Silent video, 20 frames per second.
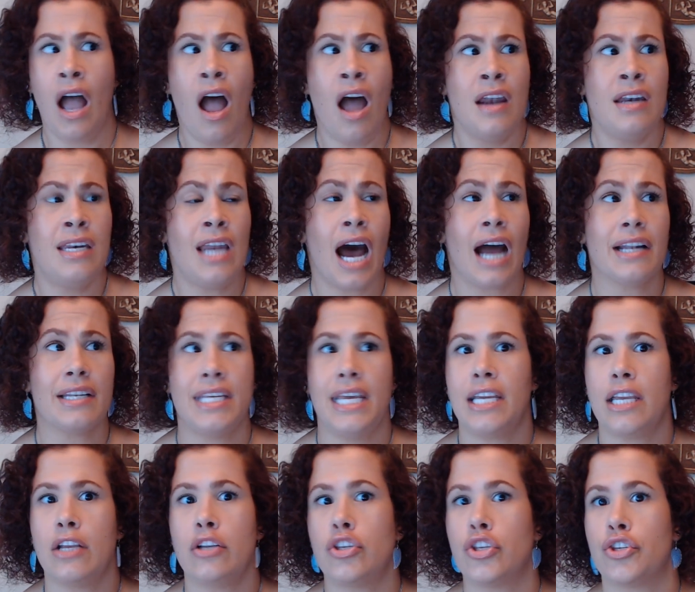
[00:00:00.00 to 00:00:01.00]
not
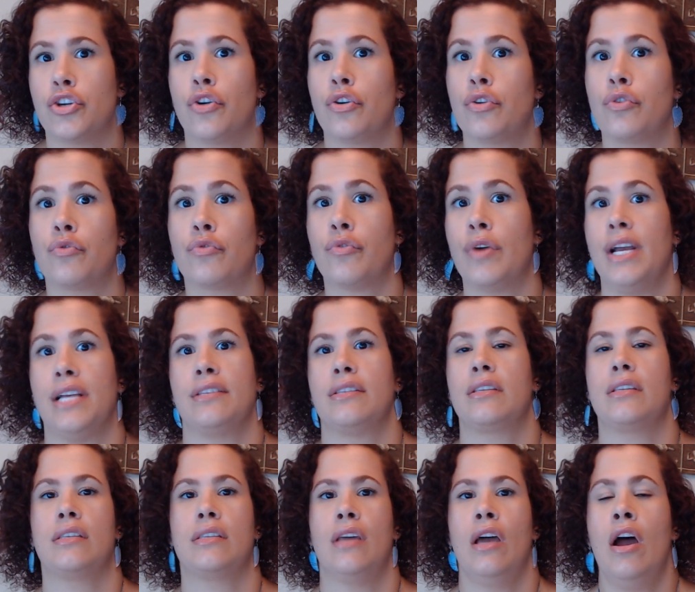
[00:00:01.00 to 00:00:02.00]
taking certain
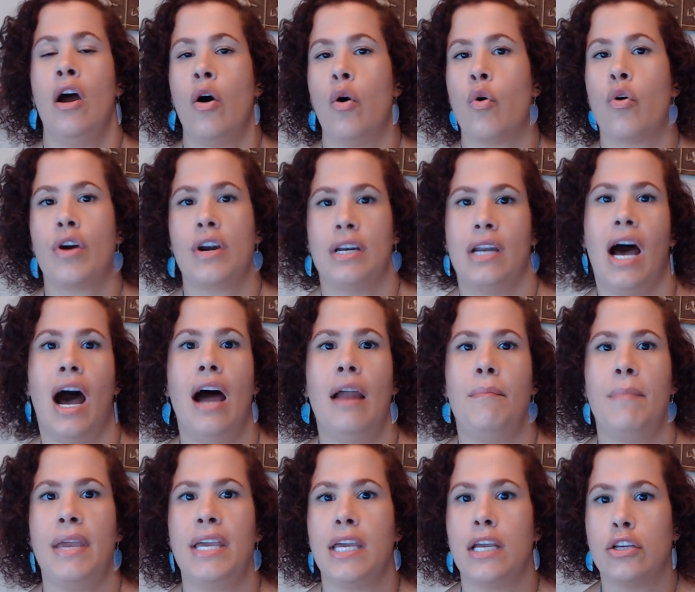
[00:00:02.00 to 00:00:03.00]
risks or not
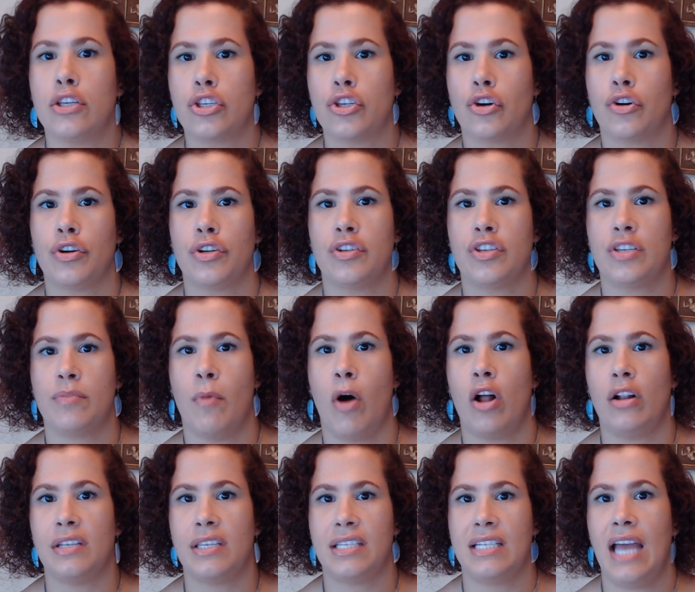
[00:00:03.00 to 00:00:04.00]
making certain
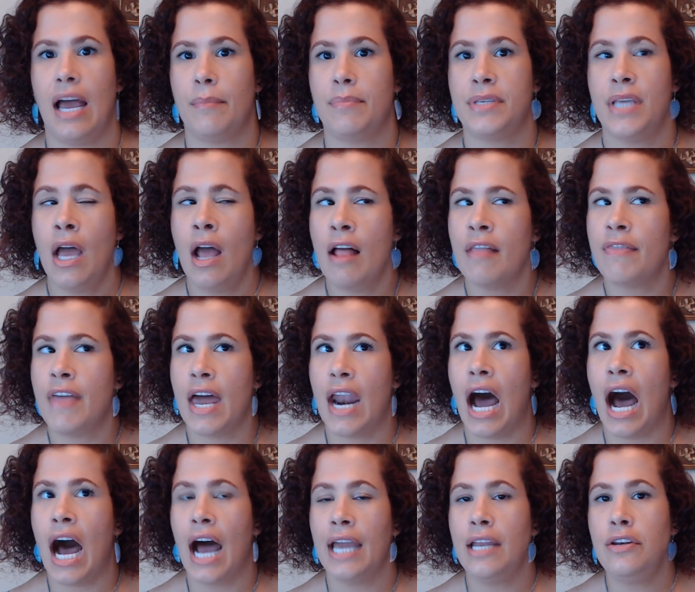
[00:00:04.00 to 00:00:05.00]
small steps that
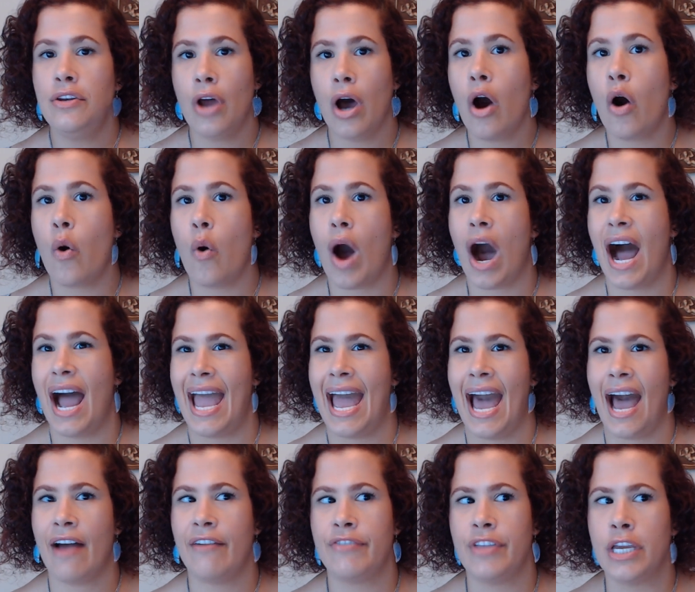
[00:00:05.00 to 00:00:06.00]
I know I
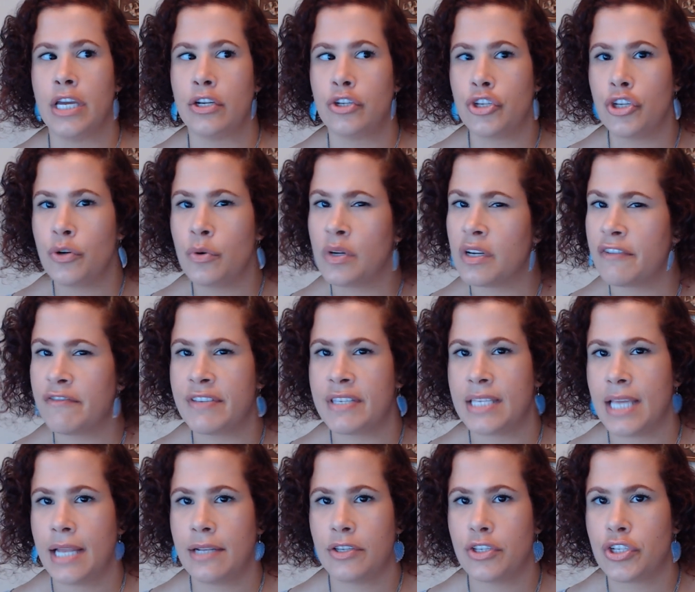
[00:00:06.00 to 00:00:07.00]
have the intuitive
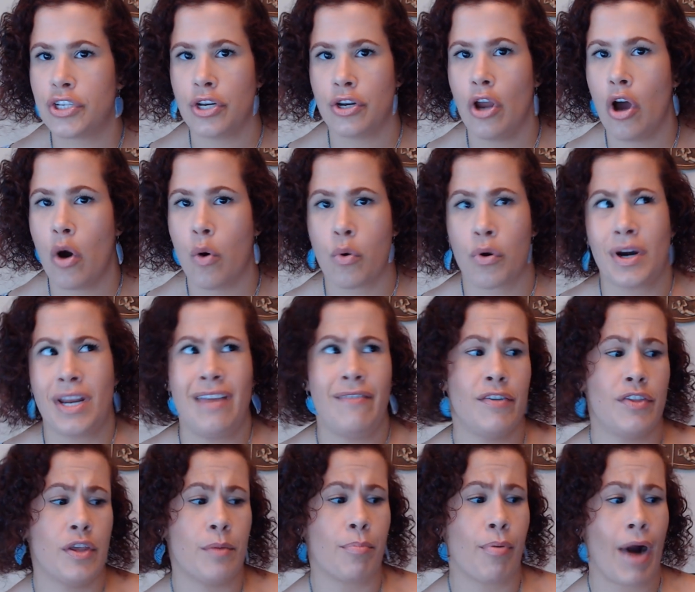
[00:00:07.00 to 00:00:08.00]
sense to know, or
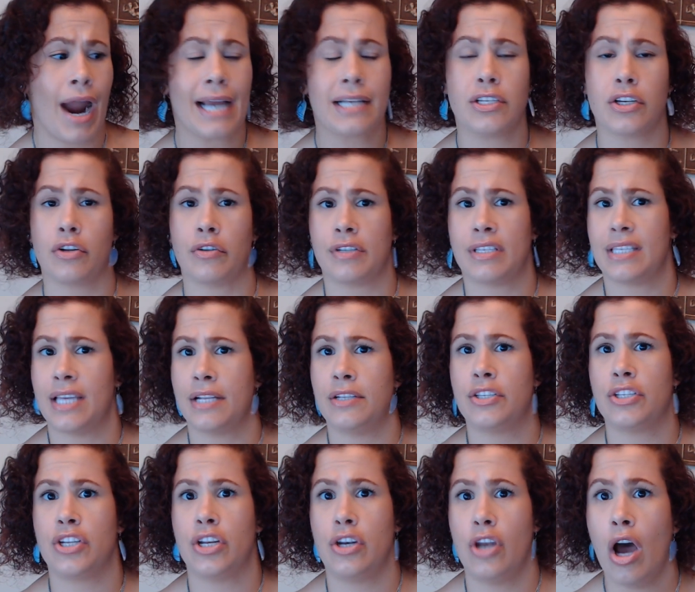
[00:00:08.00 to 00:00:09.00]
even the practical
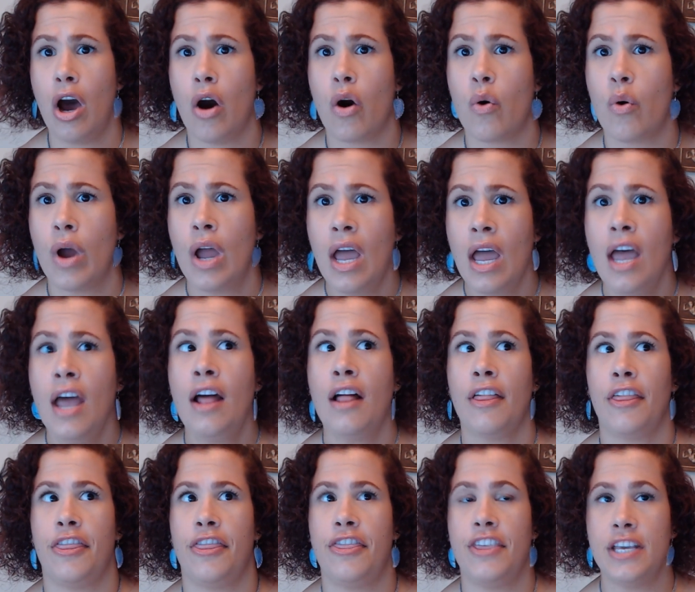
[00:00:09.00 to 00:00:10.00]
sense to know,
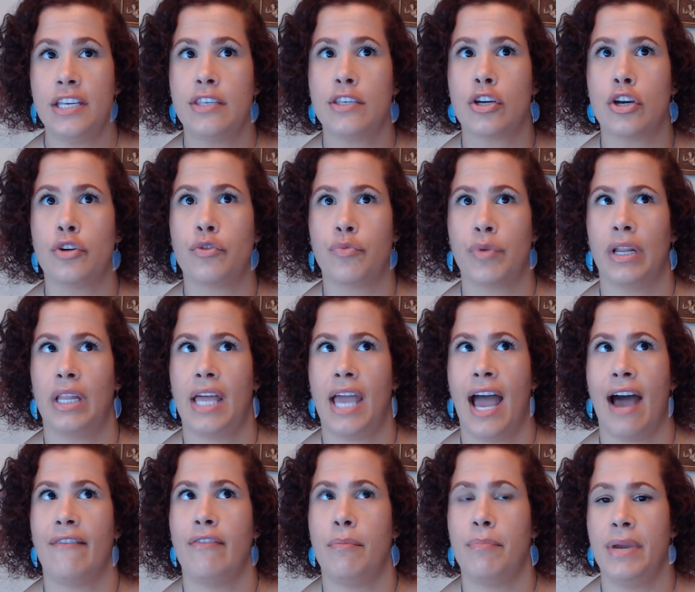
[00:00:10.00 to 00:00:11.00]
this could really
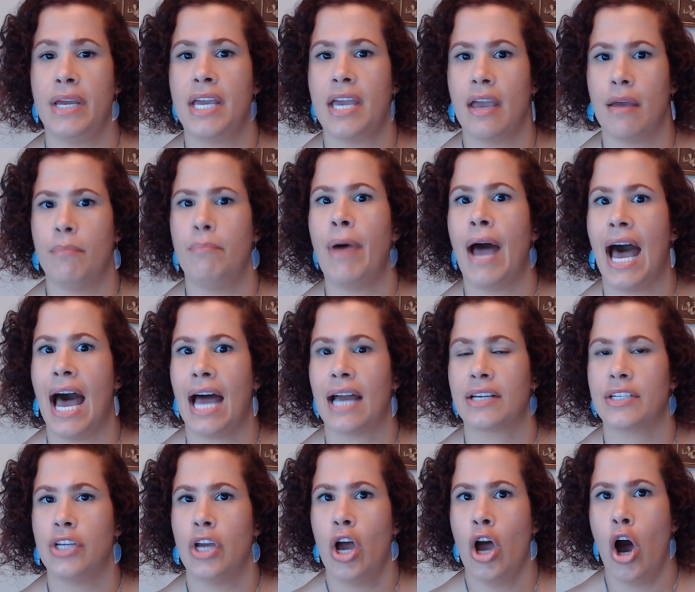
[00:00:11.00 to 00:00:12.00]
have a big
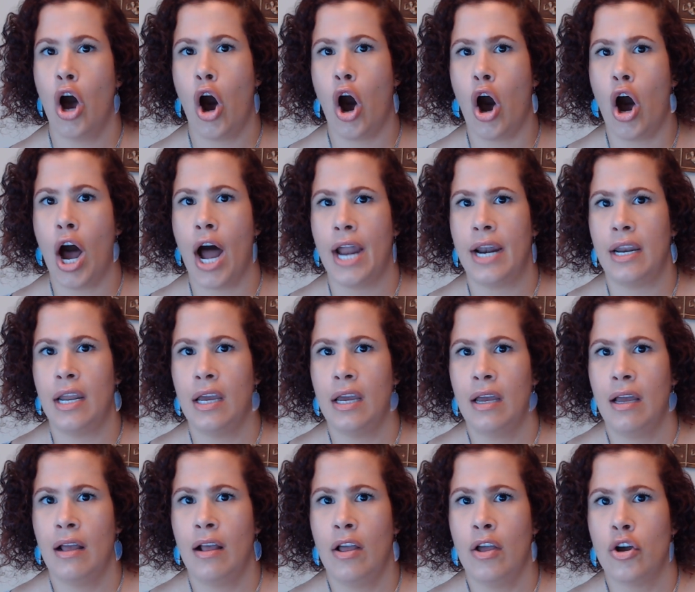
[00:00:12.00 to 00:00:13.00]
impact on
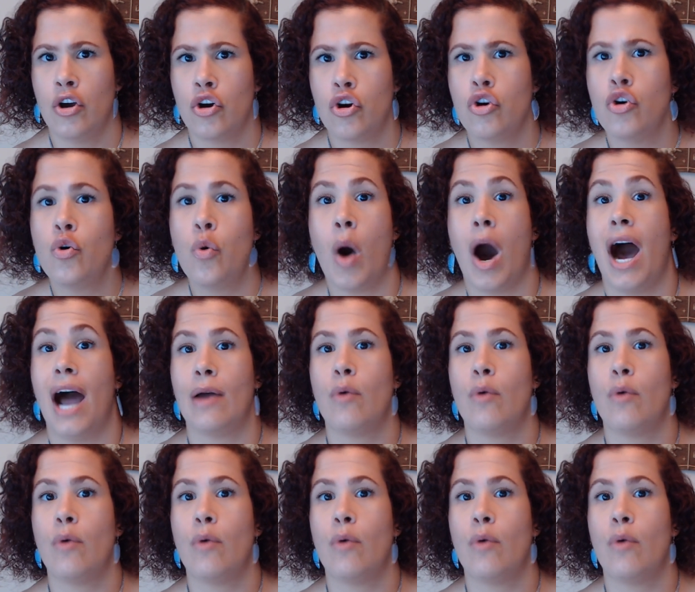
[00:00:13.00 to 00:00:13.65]
who I